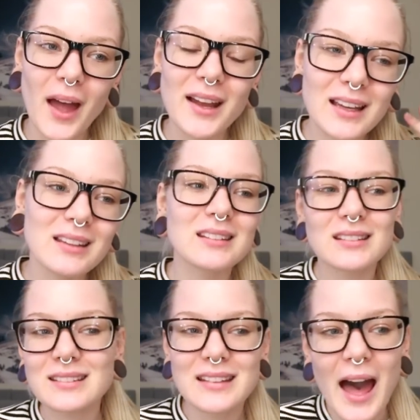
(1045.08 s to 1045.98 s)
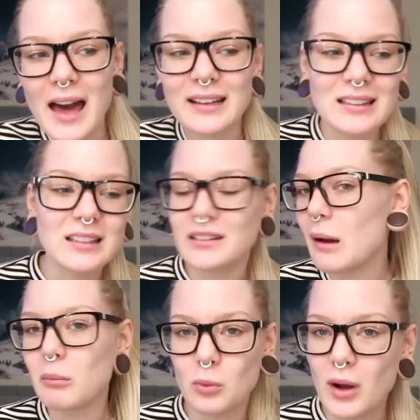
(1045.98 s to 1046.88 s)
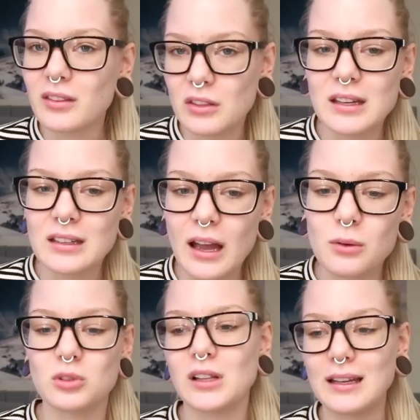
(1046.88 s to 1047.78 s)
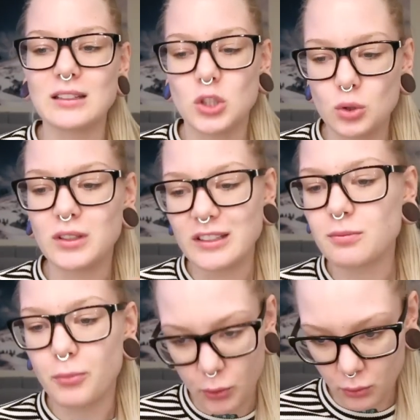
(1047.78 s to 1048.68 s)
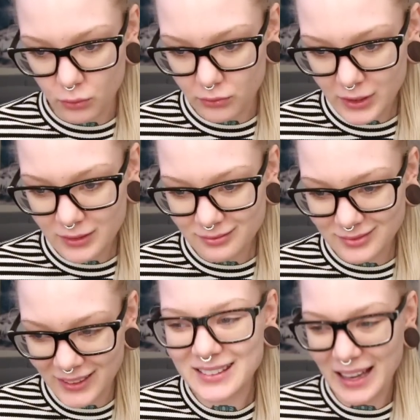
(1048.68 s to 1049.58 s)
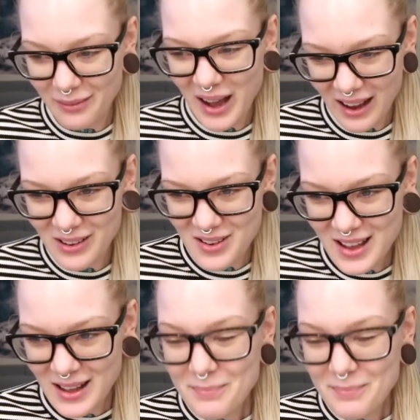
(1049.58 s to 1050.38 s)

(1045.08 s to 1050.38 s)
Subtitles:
I guess that is the number one thing I would like to disprove somehow.